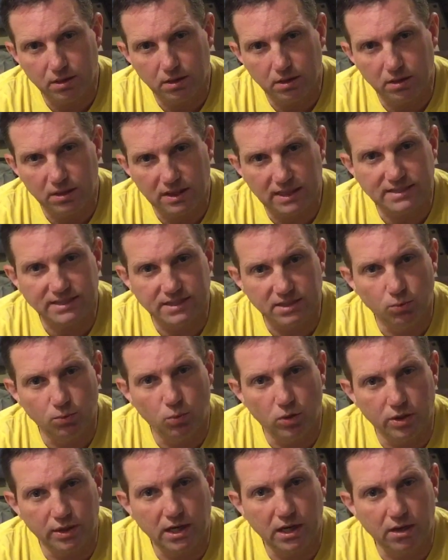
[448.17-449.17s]
less than
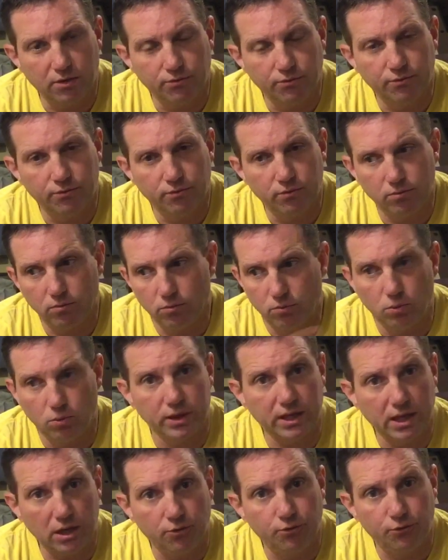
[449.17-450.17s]
1 out
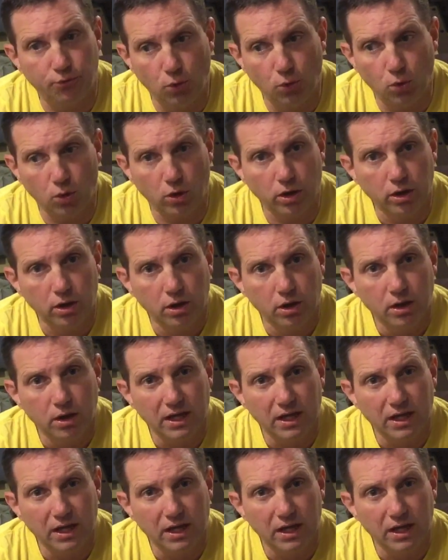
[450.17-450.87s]
of 4